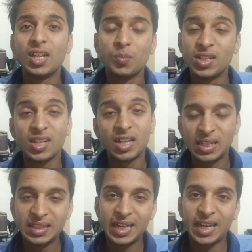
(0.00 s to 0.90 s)
Basically,
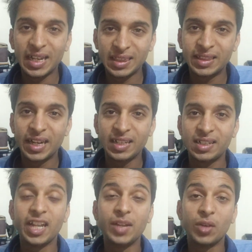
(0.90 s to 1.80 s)
at that
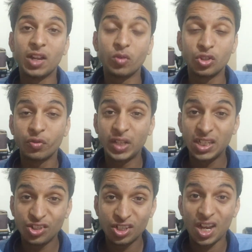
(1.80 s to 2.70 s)
time, I was a
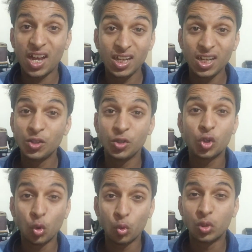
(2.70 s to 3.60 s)
very shy,
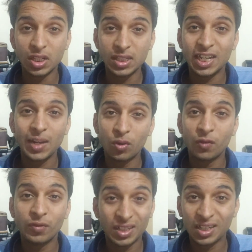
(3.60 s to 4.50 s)
introvert type
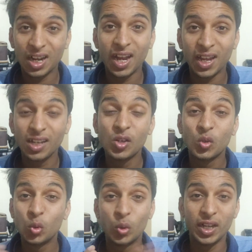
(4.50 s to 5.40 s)
of a guy
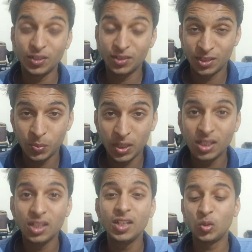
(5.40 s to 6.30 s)
who hates
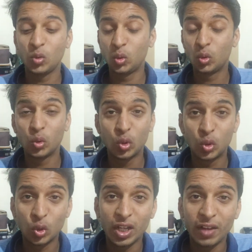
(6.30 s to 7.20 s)
speaking, who
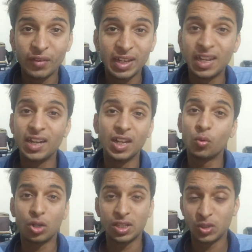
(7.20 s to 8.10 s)
don't have any idea
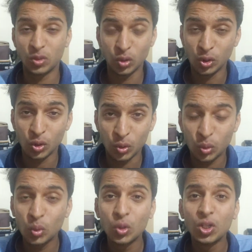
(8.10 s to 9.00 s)
what he's going to
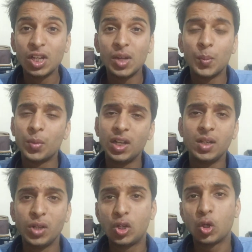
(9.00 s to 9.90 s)
do.
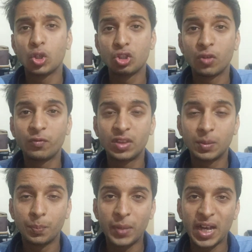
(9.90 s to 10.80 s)
But because of
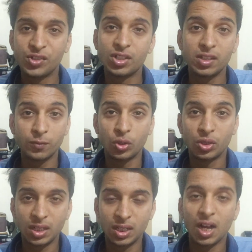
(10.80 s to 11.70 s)
the passion for
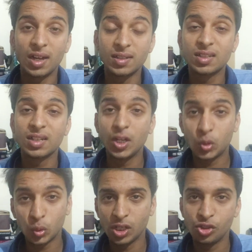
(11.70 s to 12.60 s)
the cars, I
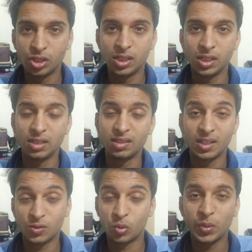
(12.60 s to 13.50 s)
took engineering.
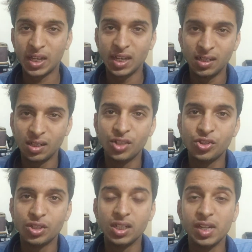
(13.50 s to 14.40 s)
That's to mechanical
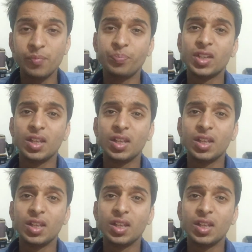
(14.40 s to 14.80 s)
engineering.